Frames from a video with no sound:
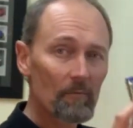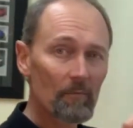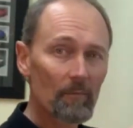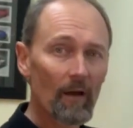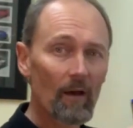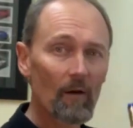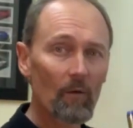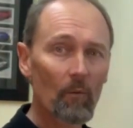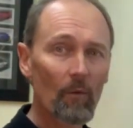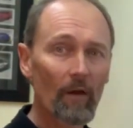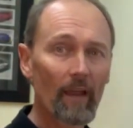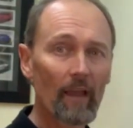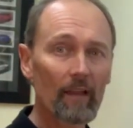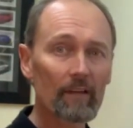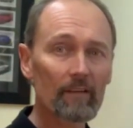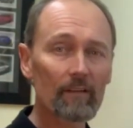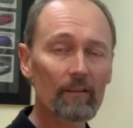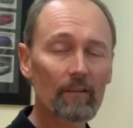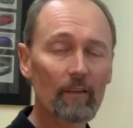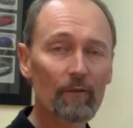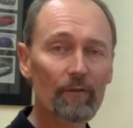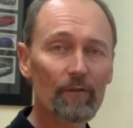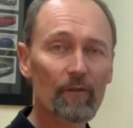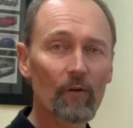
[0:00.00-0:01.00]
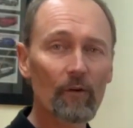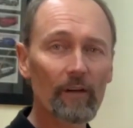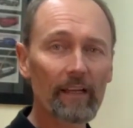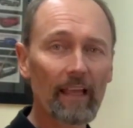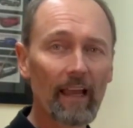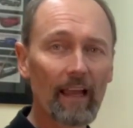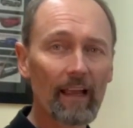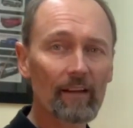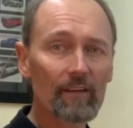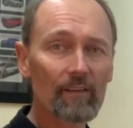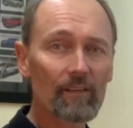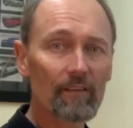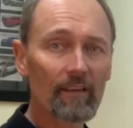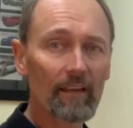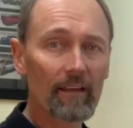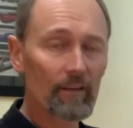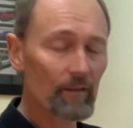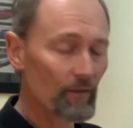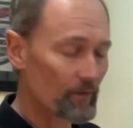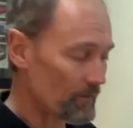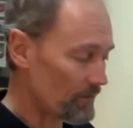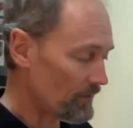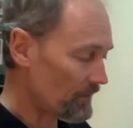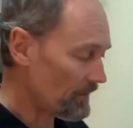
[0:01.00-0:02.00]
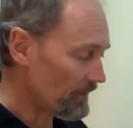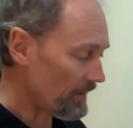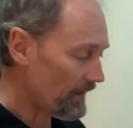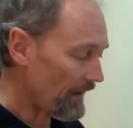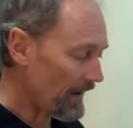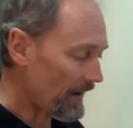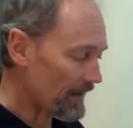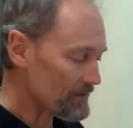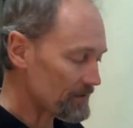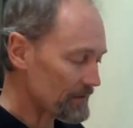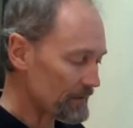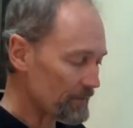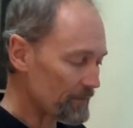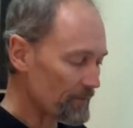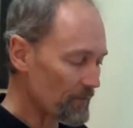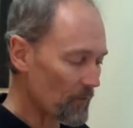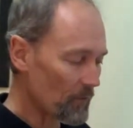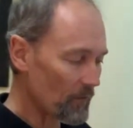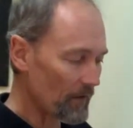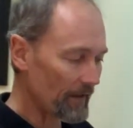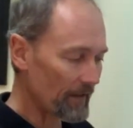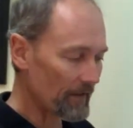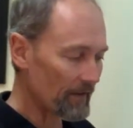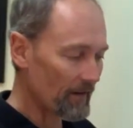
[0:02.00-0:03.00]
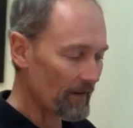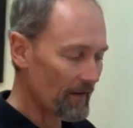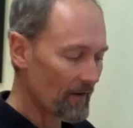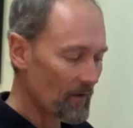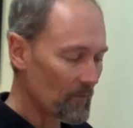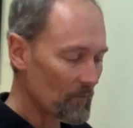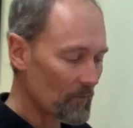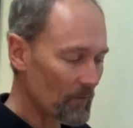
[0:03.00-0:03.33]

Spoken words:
But where did the 48 cents actually fall in?